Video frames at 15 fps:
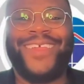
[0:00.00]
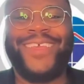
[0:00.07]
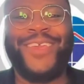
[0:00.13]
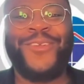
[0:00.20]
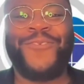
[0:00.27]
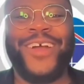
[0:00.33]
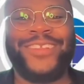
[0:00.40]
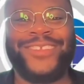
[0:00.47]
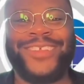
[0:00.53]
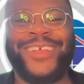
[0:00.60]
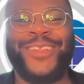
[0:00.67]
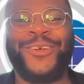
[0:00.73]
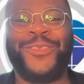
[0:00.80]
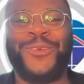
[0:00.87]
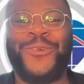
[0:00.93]
I think you've answered
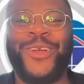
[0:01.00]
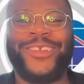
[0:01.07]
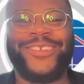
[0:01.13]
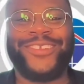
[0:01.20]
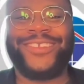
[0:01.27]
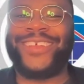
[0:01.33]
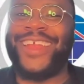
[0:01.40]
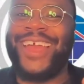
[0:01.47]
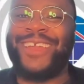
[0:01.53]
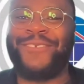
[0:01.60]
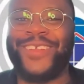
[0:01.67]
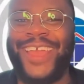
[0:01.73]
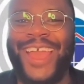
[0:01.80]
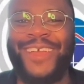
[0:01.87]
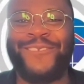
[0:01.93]
a lot of the questions that I
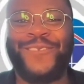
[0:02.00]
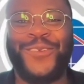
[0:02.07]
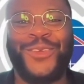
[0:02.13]
even had